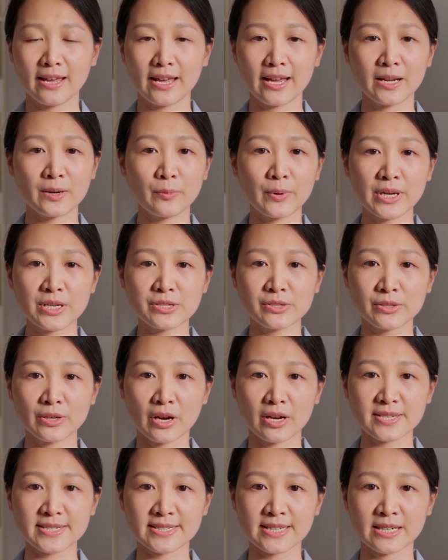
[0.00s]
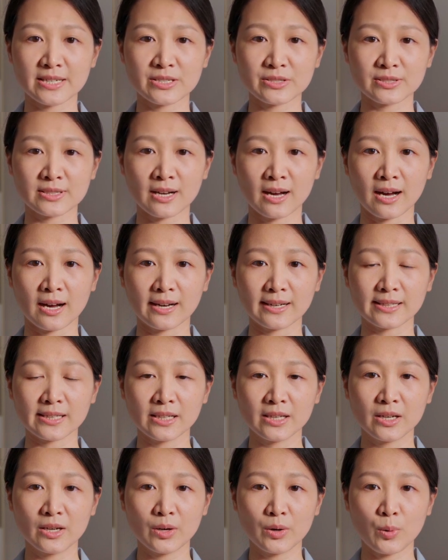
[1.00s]
And we do not say to God
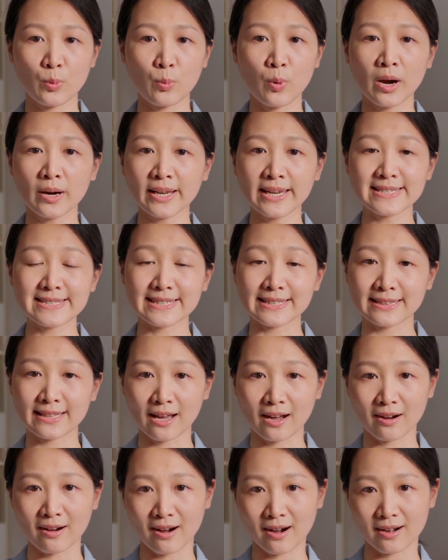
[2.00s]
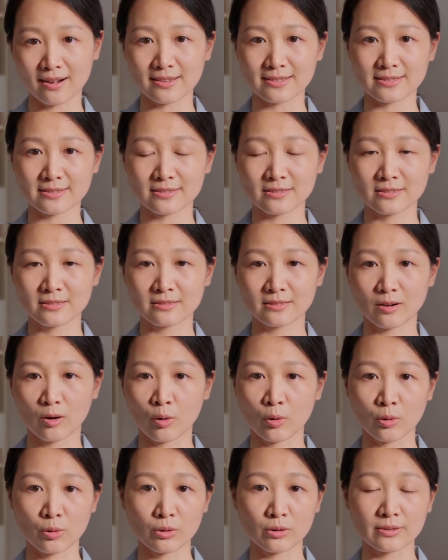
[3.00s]
what is in our hearts,
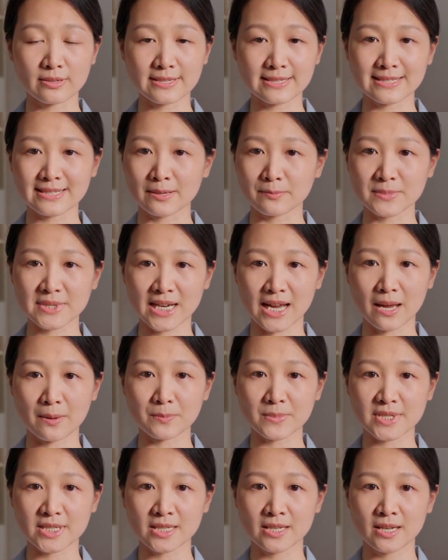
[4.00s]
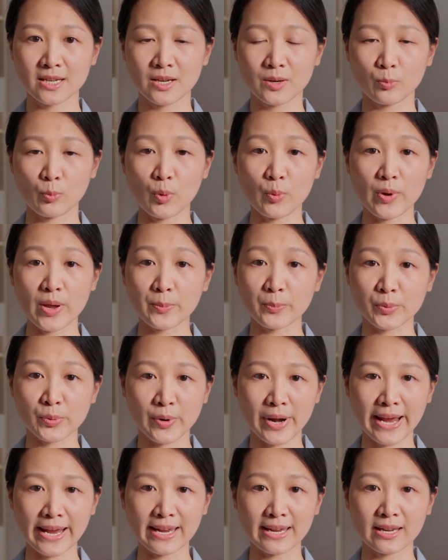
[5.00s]
or sometimes when we
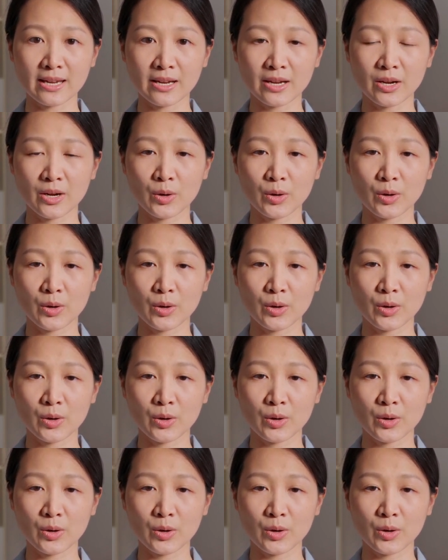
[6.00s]
pray,